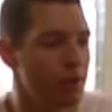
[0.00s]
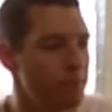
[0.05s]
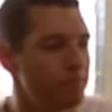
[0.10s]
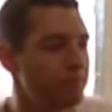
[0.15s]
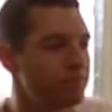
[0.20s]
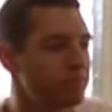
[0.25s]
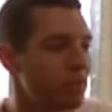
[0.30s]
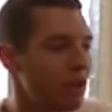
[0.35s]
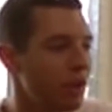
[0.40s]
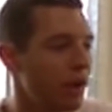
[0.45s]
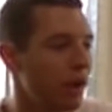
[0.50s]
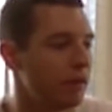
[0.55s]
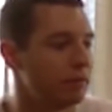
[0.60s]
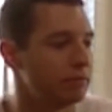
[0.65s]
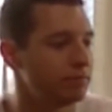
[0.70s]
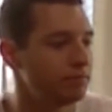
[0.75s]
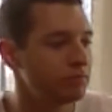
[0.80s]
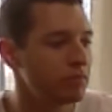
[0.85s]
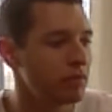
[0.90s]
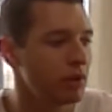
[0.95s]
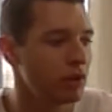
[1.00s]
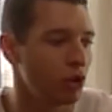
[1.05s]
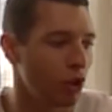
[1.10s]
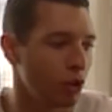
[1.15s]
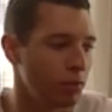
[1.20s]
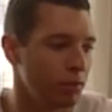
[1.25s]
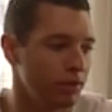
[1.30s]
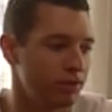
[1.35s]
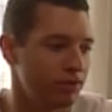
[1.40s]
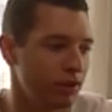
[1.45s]
Okay.
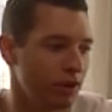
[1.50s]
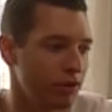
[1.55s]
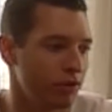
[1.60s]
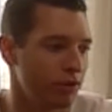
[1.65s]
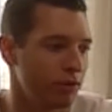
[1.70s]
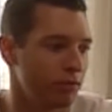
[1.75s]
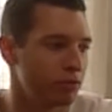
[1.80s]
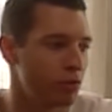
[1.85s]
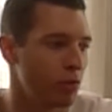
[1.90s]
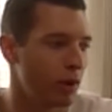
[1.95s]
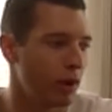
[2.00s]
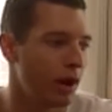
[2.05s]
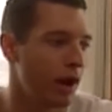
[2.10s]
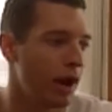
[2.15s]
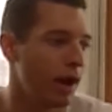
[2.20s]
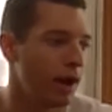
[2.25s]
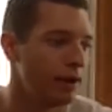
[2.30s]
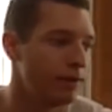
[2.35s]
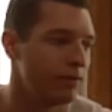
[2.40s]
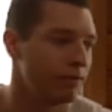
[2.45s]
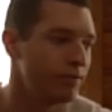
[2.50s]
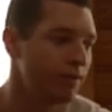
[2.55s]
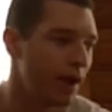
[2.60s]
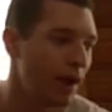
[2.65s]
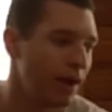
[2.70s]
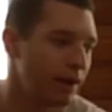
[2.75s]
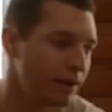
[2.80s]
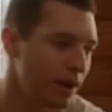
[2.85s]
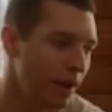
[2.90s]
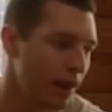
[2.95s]
Normally sour cream is quite high in
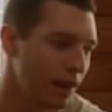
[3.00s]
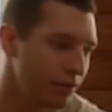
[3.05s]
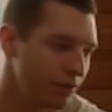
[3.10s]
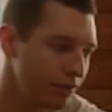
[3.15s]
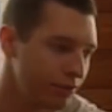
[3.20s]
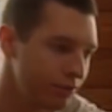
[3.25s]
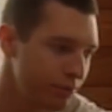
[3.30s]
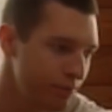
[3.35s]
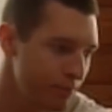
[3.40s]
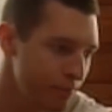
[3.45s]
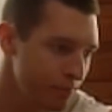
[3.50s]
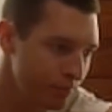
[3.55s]
fat and calories.